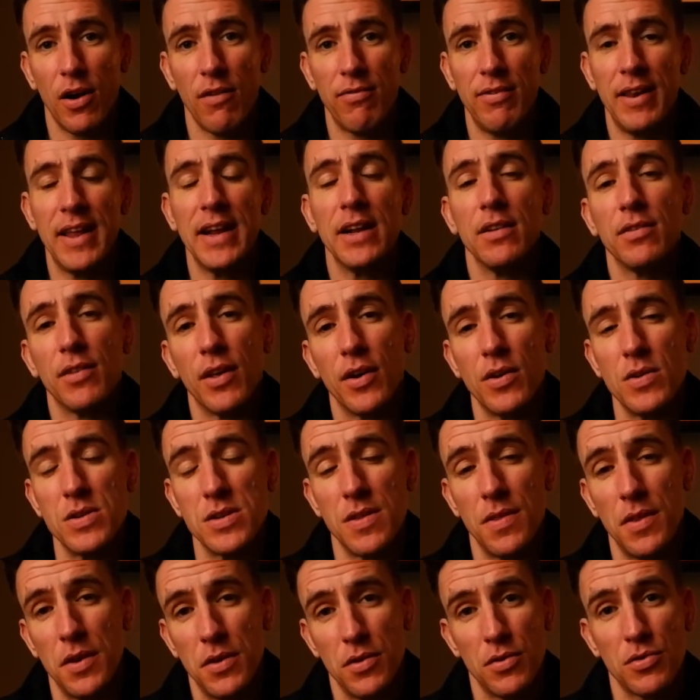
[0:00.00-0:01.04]
I've linked
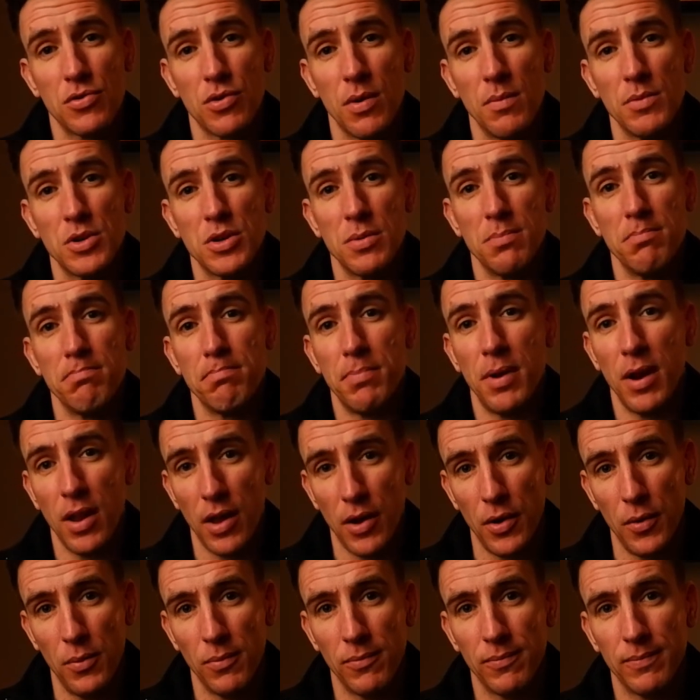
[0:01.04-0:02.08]
those in the description
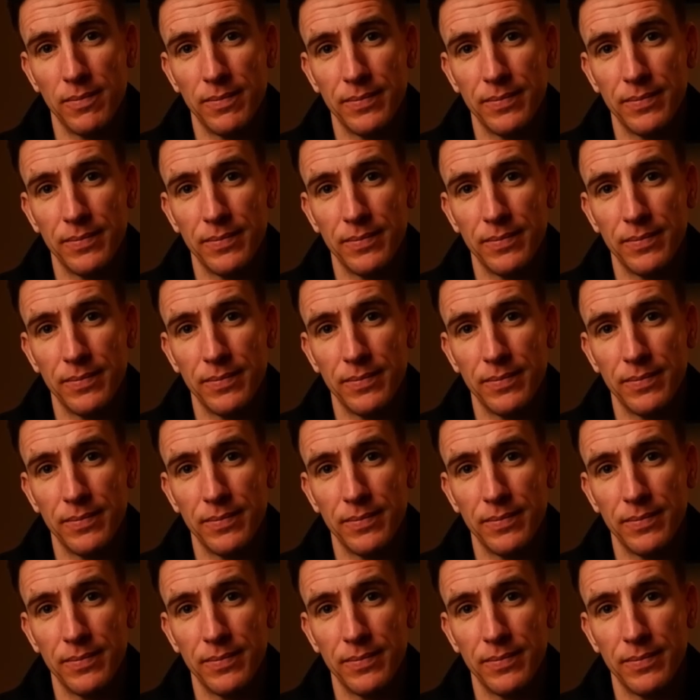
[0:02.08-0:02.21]
below.